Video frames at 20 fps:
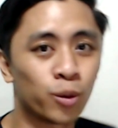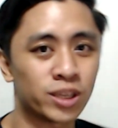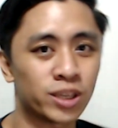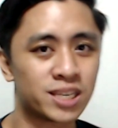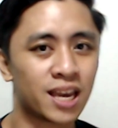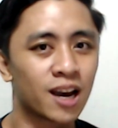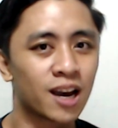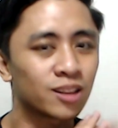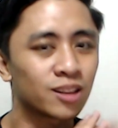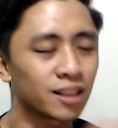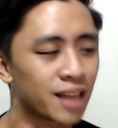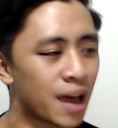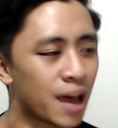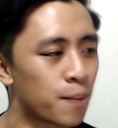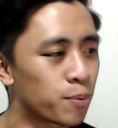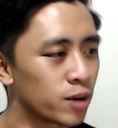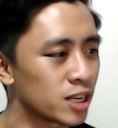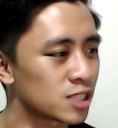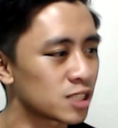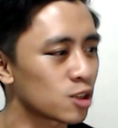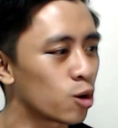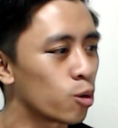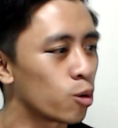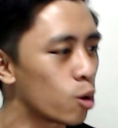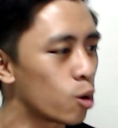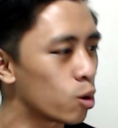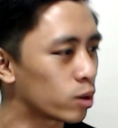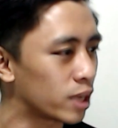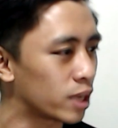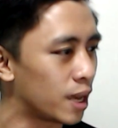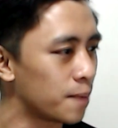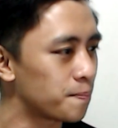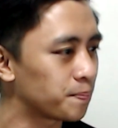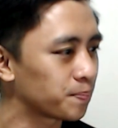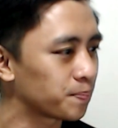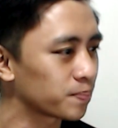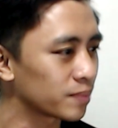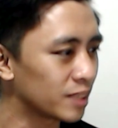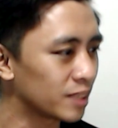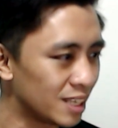take out the Lapras. Oh, okay.
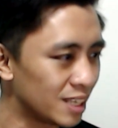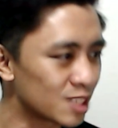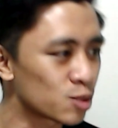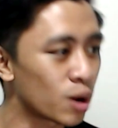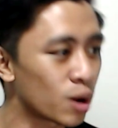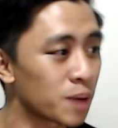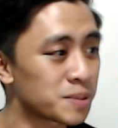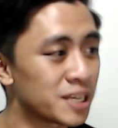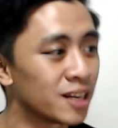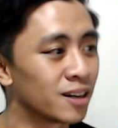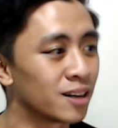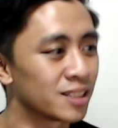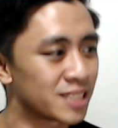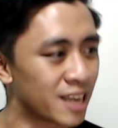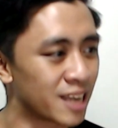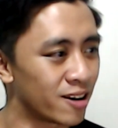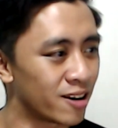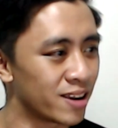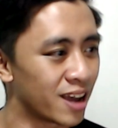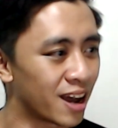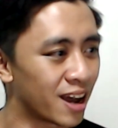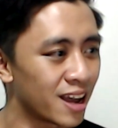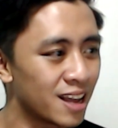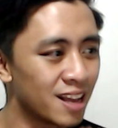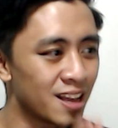He swaps in Altaria,